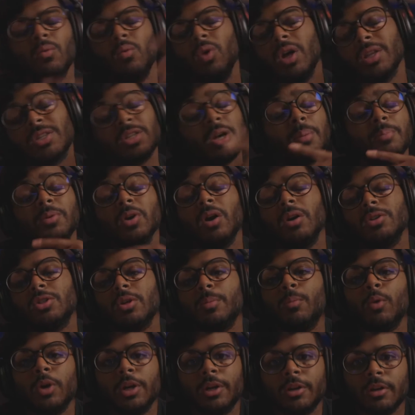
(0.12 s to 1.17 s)
What's up, y'all? It's
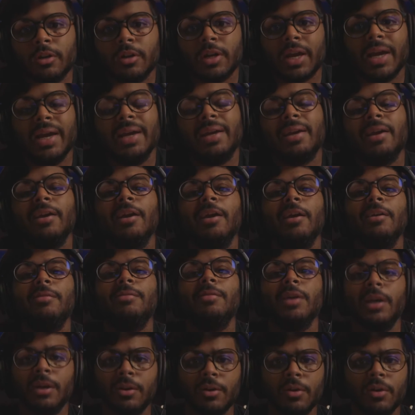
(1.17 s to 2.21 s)
your boy Kirk, aka
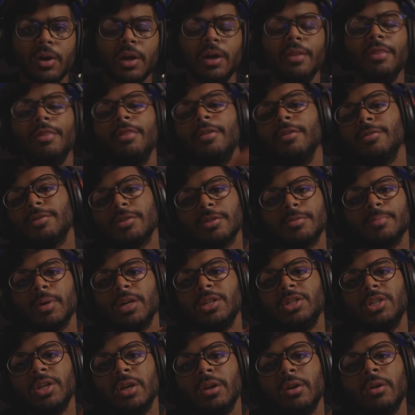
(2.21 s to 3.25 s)
Vandal, and this is my
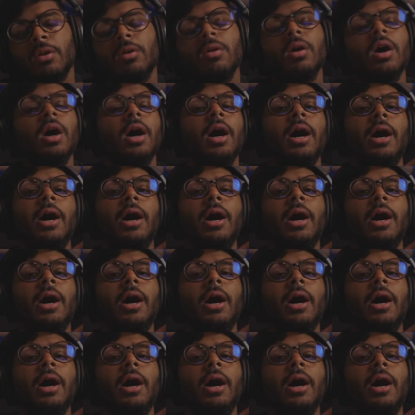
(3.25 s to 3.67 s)
channel.